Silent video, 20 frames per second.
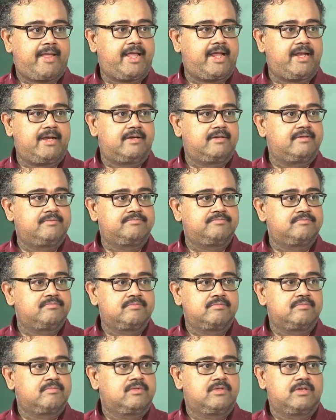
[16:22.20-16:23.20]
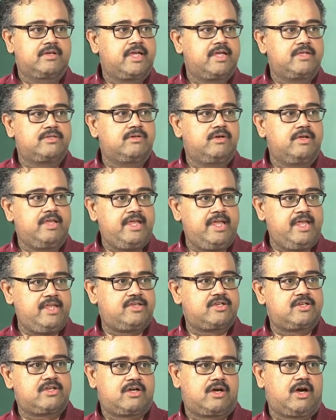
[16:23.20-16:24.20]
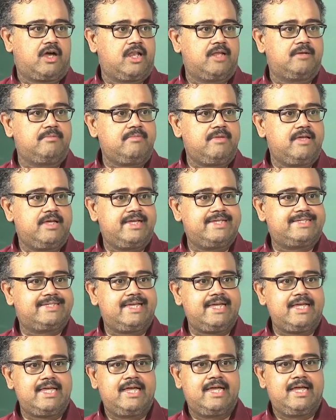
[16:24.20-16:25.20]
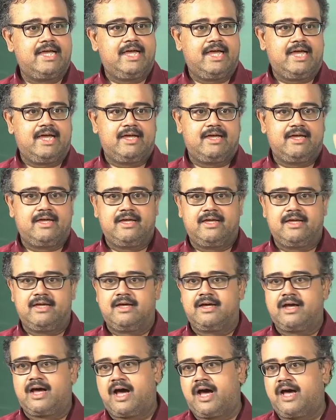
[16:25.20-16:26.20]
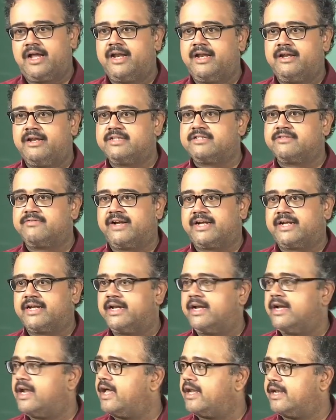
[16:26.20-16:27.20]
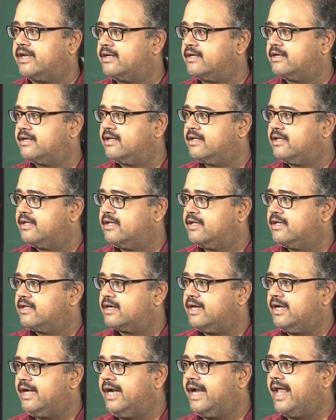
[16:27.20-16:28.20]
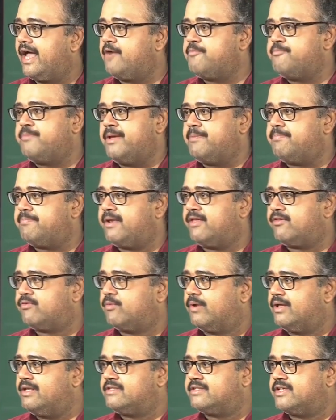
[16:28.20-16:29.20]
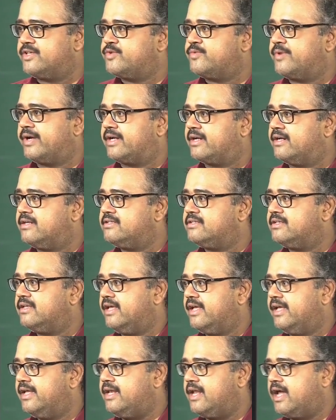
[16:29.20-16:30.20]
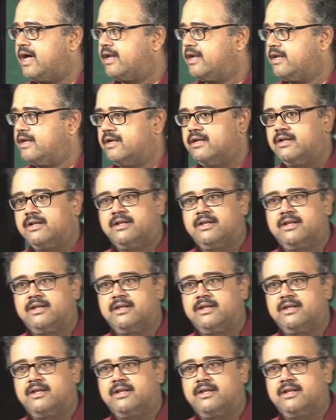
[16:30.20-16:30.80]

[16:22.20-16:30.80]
N. Okay. So, each column is a Rn, is a vector in Rn, right, and I have p plus 1 such vectors in Rn.